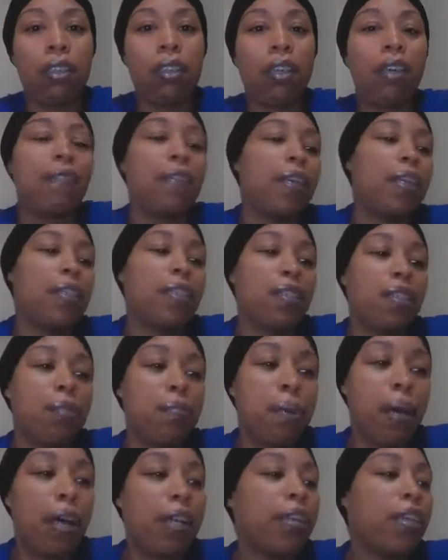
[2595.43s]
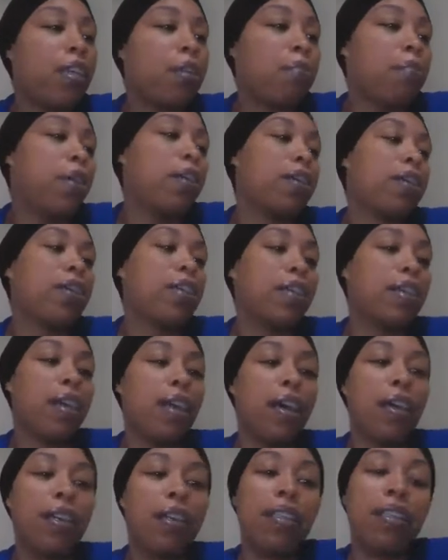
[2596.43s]
If there's anybody in America that
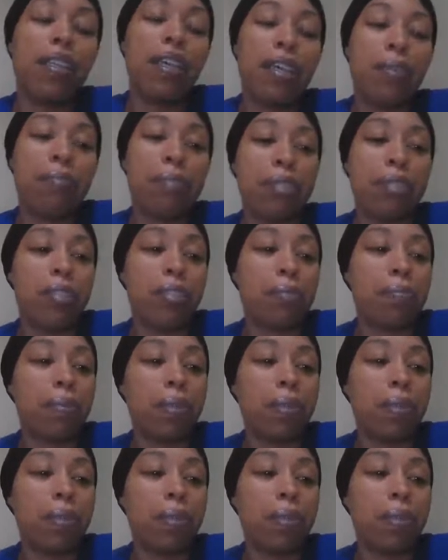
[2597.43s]
got any damn sense,